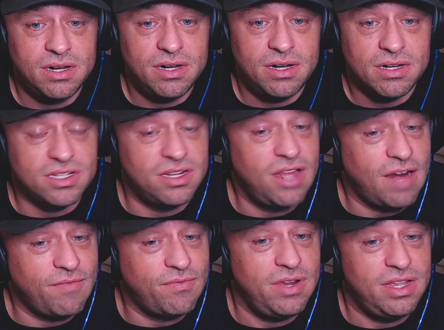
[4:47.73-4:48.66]
It's a lot
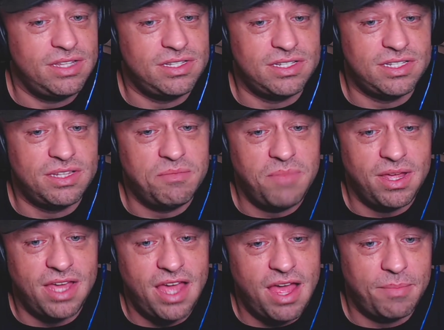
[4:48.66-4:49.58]
of reasons that make
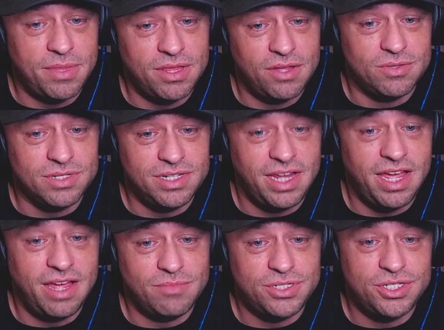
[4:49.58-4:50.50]
it happen though.
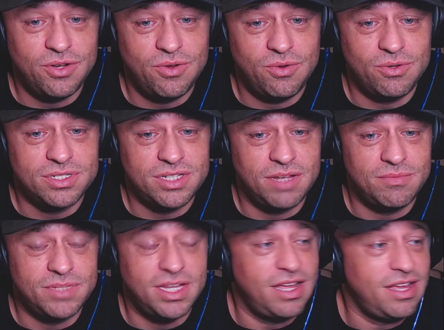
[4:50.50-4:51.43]
Damn show.
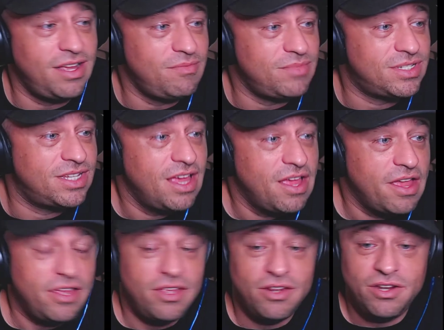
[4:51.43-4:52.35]
Sometimes
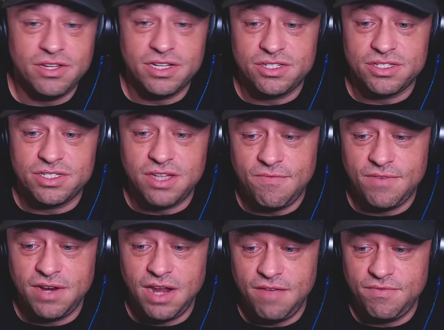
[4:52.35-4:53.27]
you look at yourself
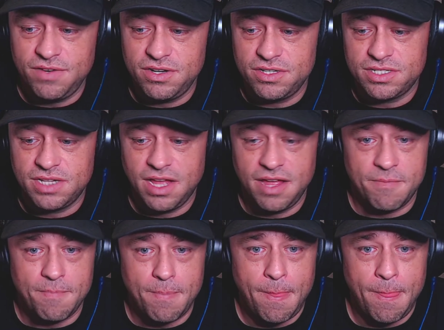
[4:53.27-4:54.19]
in life and you're just like,
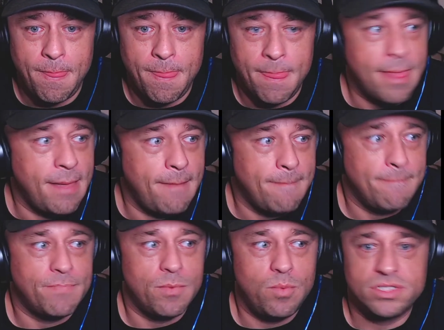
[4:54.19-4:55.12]

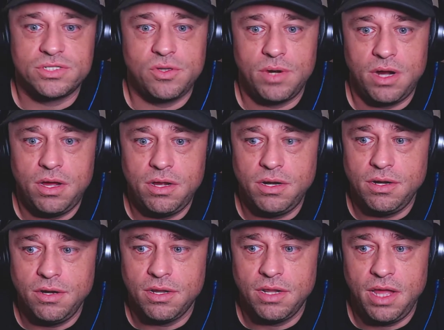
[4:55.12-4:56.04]
what's going on?
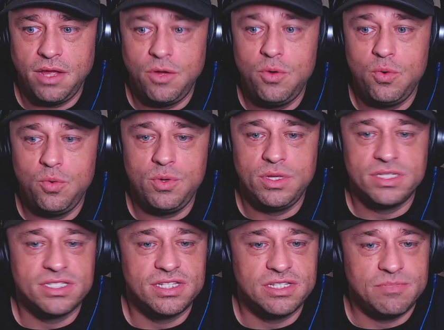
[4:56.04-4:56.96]
Like, who
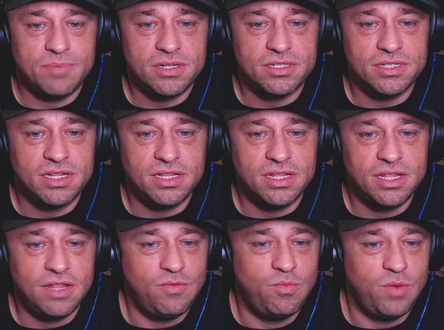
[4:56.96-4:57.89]
is this person?
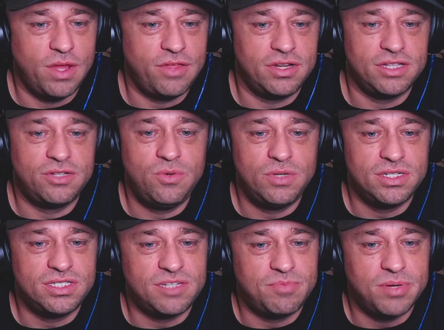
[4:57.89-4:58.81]
Whether it's who
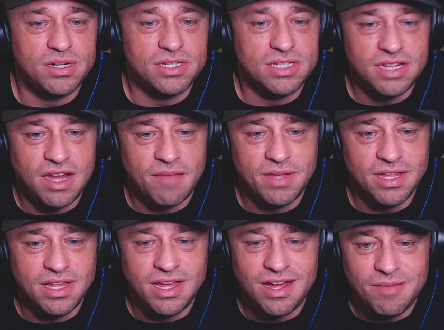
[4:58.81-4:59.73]
is this person that I've
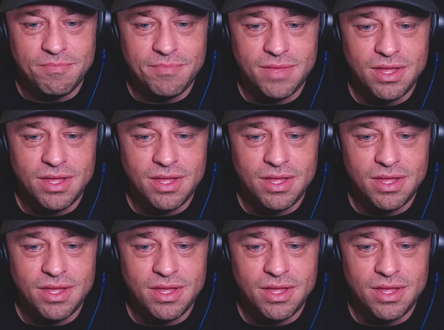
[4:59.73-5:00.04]
become,